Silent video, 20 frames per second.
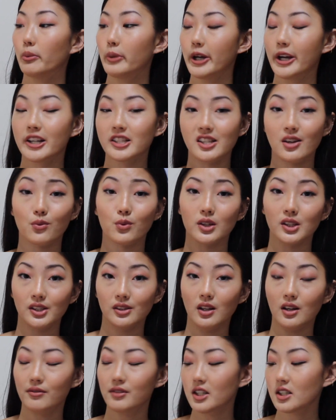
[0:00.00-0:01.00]
because I really
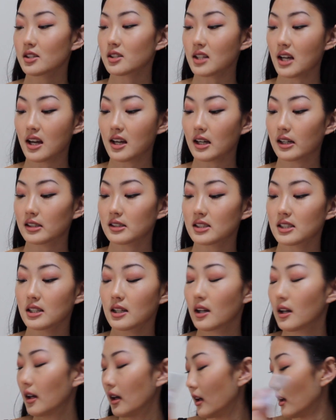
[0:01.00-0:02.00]
love this, and
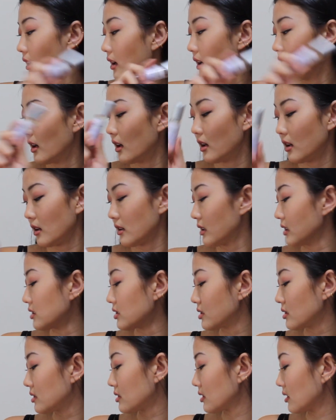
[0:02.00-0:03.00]

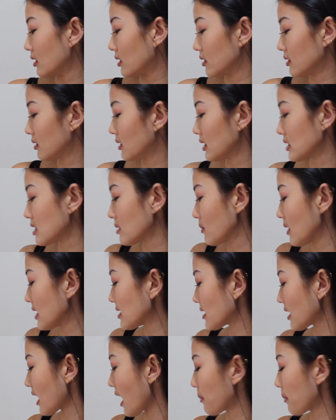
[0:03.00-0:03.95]
it's amazing.